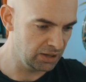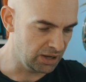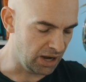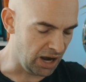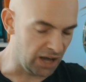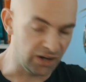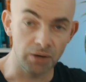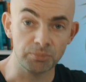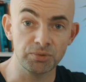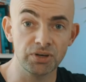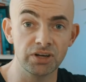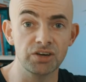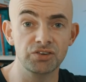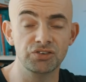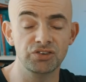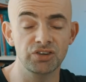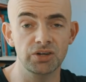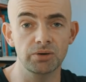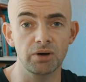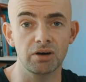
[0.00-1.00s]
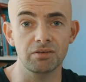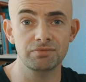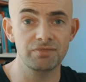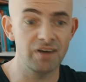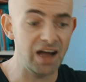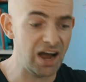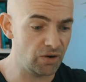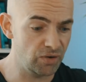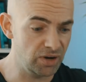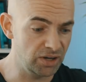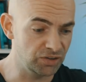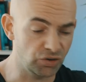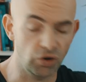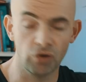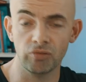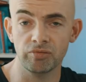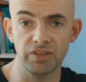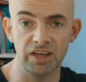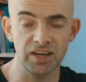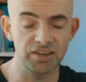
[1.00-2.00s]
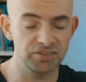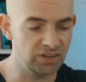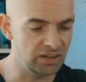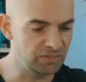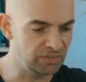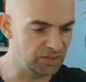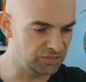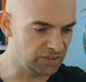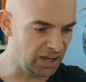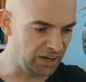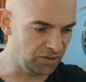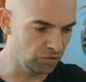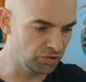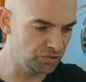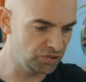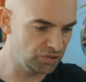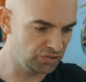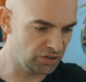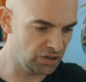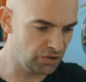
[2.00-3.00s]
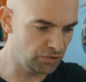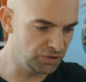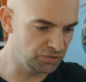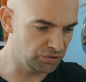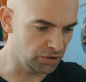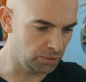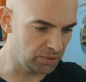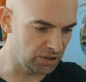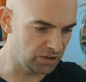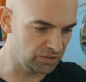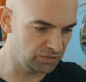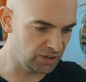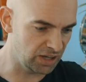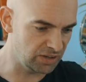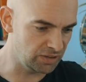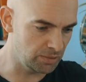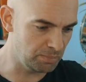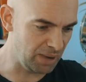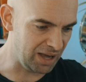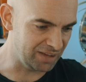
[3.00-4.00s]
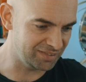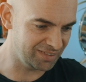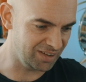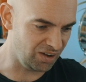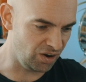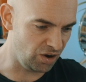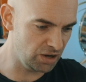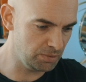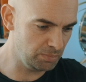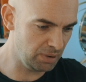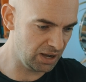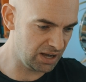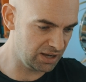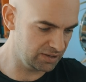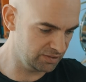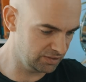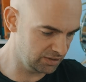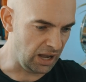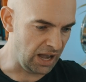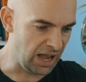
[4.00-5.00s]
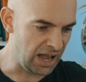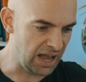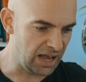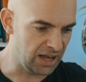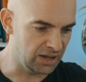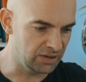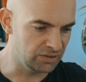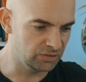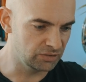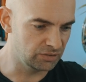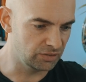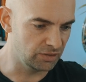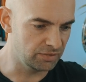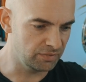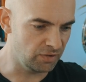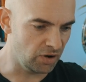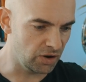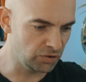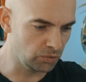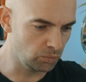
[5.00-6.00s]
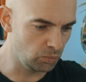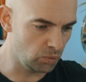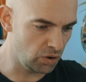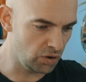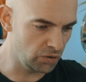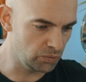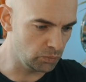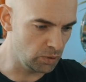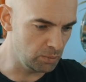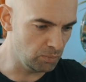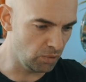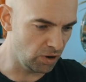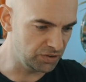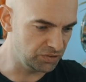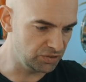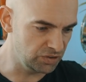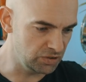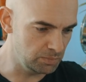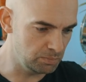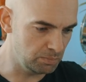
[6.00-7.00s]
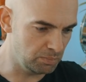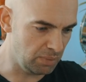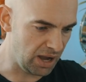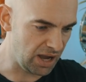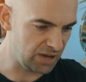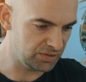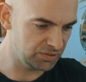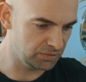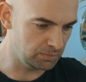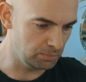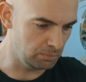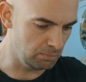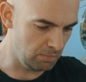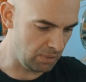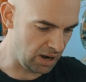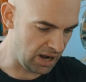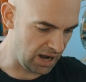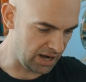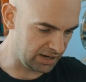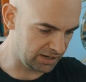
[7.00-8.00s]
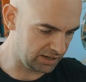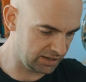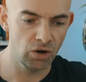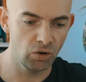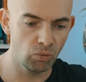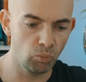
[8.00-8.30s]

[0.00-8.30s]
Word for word: And I'm going to do a variant of this in this technology series. So I'm going to say the best iPad and the final one we might do best Mac.